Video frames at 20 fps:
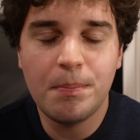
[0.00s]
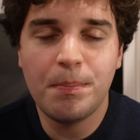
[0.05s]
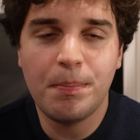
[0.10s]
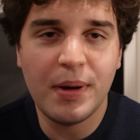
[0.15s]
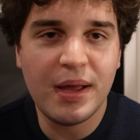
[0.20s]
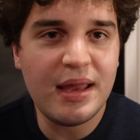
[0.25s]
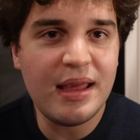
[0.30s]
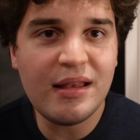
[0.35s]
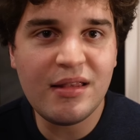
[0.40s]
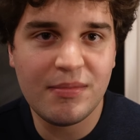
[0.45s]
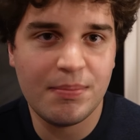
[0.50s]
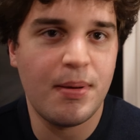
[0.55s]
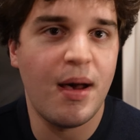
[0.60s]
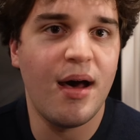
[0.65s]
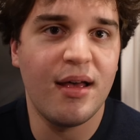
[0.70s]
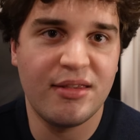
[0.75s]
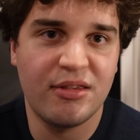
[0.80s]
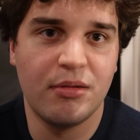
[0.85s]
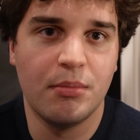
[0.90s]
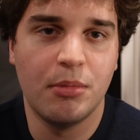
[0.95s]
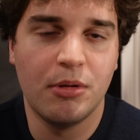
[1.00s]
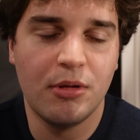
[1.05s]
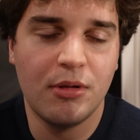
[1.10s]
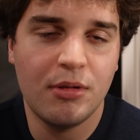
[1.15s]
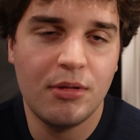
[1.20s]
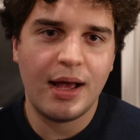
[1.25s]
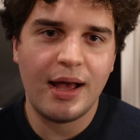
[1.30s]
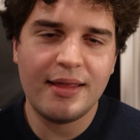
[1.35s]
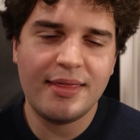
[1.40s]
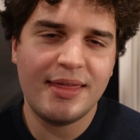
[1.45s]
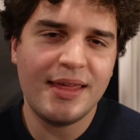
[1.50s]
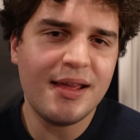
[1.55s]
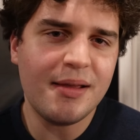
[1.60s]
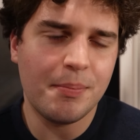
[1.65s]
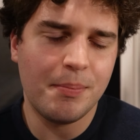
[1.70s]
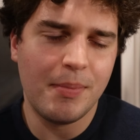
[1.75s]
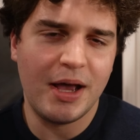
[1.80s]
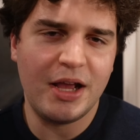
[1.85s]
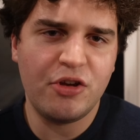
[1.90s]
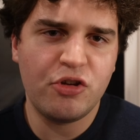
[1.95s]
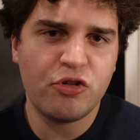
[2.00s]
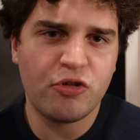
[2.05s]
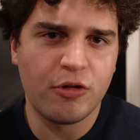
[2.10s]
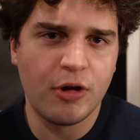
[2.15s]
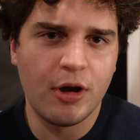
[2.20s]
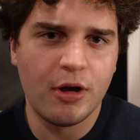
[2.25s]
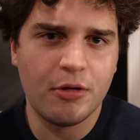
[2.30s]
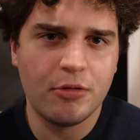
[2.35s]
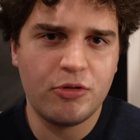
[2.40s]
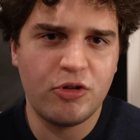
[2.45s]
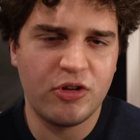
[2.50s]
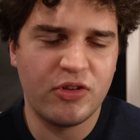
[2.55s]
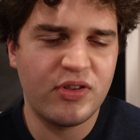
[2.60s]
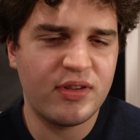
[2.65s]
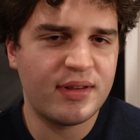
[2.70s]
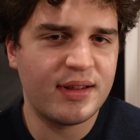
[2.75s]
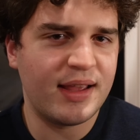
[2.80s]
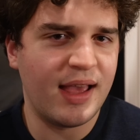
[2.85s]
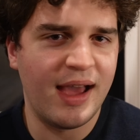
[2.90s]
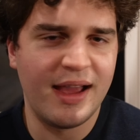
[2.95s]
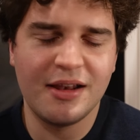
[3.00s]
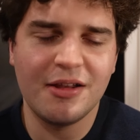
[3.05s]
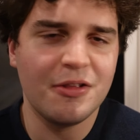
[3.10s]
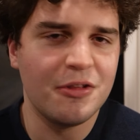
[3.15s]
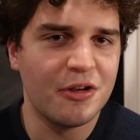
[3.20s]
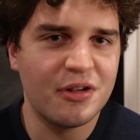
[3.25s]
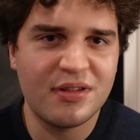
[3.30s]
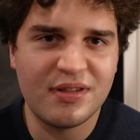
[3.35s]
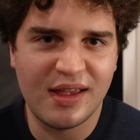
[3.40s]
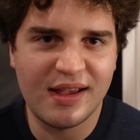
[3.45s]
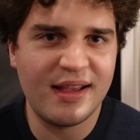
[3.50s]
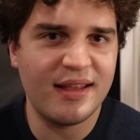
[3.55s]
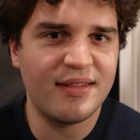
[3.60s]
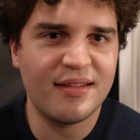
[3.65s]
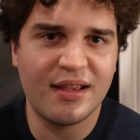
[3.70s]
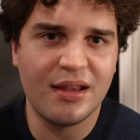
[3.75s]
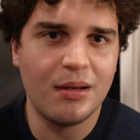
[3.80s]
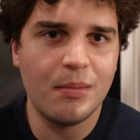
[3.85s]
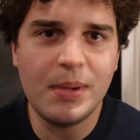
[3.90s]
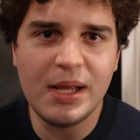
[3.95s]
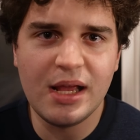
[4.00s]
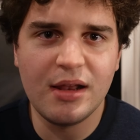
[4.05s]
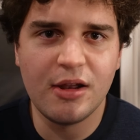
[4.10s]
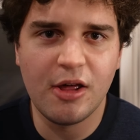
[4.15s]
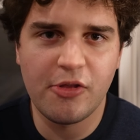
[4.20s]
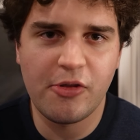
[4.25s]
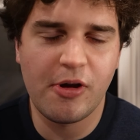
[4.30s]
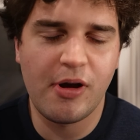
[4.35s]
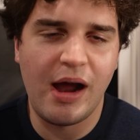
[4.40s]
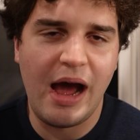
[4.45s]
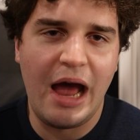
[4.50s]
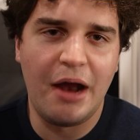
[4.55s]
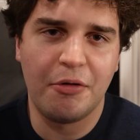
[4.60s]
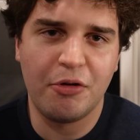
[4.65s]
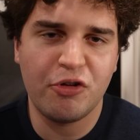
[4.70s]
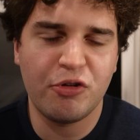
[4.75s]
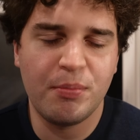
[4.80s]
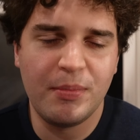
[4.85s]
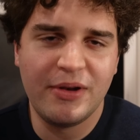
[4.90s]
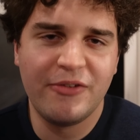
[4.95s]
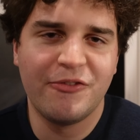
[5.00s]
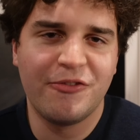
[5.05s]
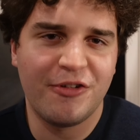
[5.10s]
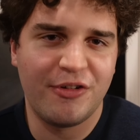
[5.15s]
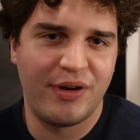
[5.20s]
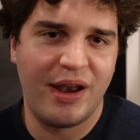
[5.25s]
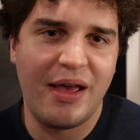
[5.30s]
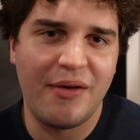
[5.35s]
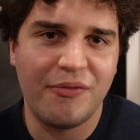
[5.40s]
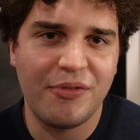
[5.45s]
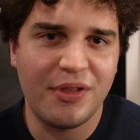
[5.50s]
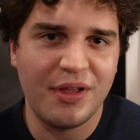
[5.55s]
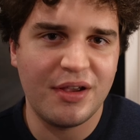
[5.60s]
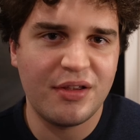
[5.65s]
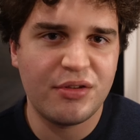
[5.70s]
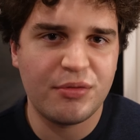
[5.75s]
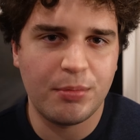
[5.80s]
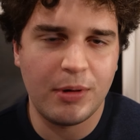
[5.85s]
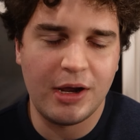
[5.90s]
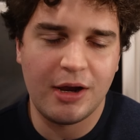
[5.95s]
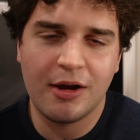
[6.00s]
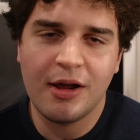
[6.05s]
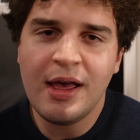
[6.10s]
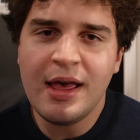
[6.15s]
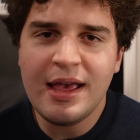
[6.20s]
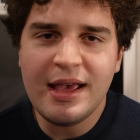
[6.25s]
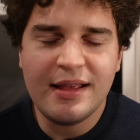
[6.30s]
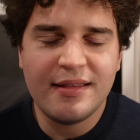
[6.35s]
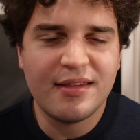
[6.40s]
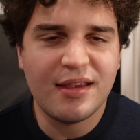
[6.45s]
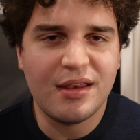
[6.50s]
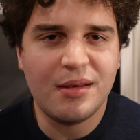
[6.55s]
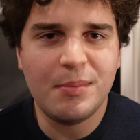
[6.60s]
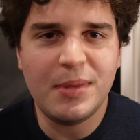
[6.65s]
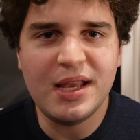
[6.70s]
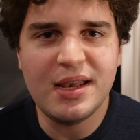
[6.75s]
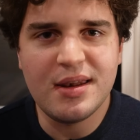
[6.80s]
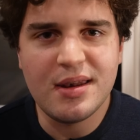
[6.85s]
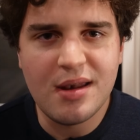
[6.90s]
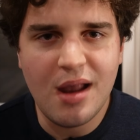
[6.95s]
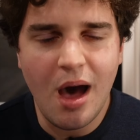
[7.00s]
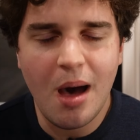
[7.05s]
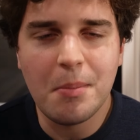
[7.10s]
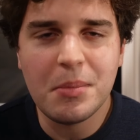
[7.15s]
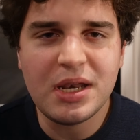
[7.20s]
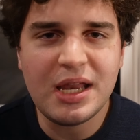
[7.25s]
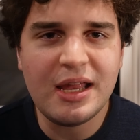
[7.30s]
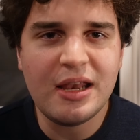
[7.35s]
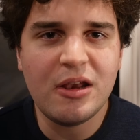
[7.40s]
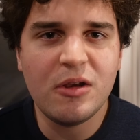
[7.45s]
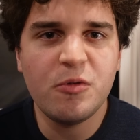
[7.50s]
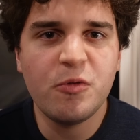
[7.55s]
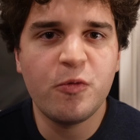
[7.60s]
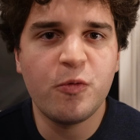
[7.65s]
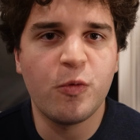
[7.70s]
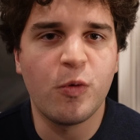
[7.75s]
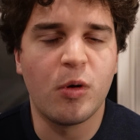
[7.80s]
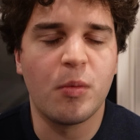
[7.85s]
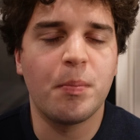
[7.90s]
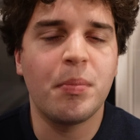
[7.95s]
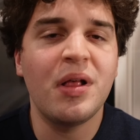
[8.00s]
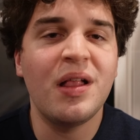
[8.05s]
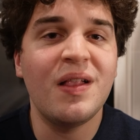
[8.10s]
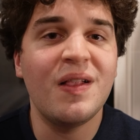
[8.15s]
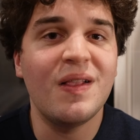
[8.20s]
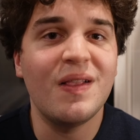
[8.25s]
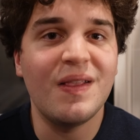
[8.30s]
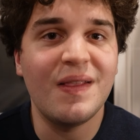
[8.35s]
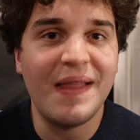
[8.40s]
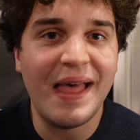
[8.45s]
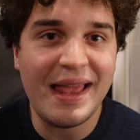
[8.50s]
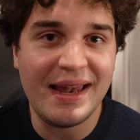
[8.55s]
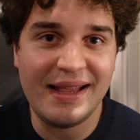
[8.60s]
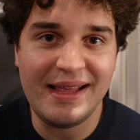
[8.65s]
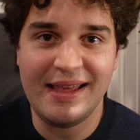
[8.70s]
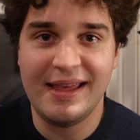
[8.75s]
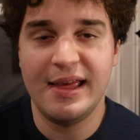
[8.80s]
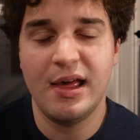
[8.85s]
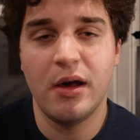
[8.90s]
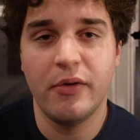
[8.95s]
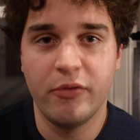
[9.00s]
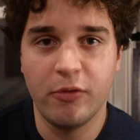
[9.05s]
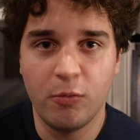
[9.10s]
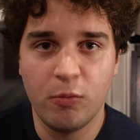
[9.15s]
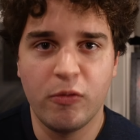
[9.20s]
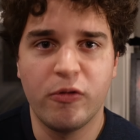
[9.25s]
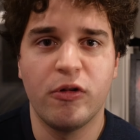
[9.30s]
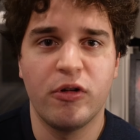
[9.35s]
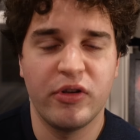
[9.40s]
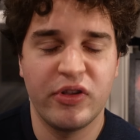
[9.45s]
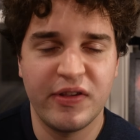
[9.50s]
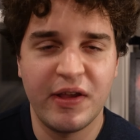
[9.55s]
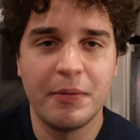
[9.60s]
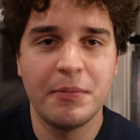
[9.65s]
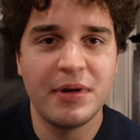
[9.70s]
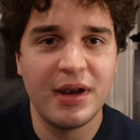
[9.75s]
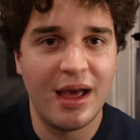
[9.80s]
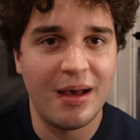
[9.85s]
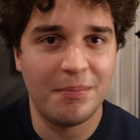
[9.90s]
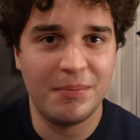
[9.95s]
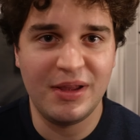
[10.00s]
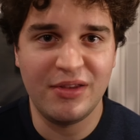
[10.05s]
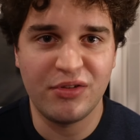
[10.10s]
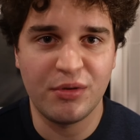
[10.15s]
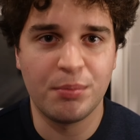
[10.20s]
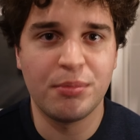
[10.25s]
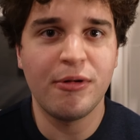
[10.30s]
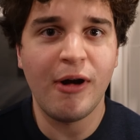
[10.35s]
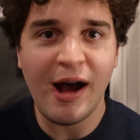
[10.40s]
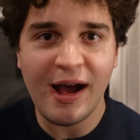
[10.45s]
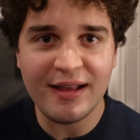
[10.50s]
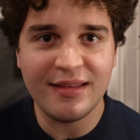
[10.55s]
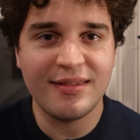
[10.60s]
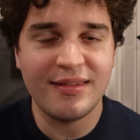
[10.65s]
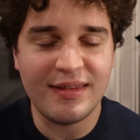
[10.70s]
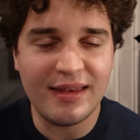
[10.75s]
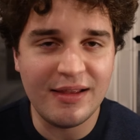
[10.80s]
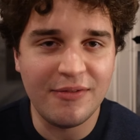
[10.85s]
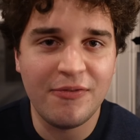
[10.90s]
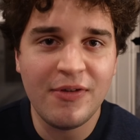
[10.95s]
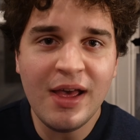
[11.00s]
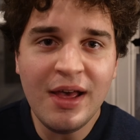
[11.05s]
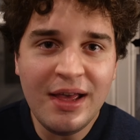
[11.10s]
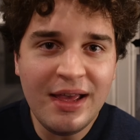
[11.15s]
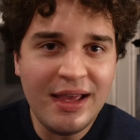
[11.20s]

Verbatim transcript: but it's possible. I think Maestro just kind of looks like it's going to be another Irishman for Netflix where it's going to be nominated for plenty of awards. I would not be surprised if